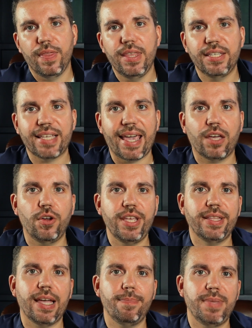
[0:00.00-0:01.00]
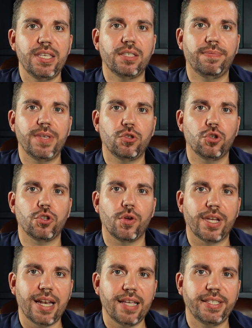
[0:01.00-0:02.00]
This iconic timepiece features
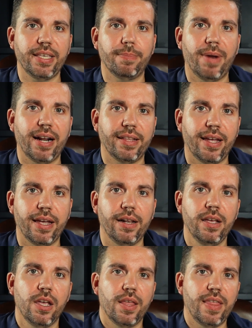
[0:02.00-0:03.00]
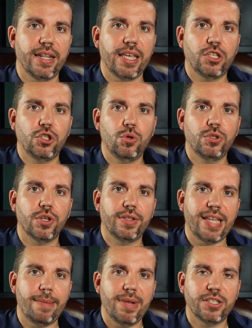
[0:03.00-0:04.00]
a classic back dial that exudes a
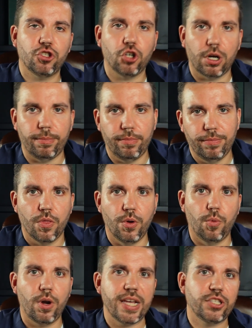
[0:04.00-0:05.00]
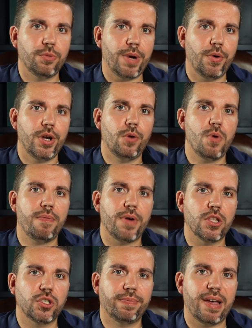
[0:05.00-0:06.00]
timeless charm. The Rolex Submariner
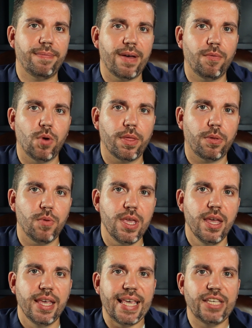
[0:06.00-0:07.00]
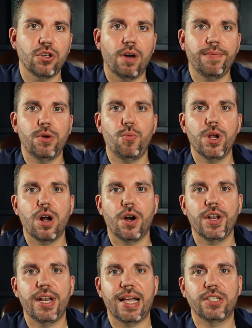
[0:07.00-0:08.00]
reference 5513 is often
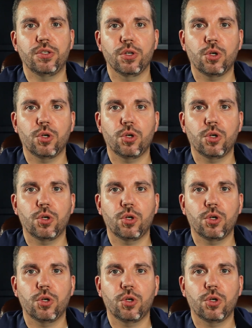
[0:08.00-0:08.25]
regarded as the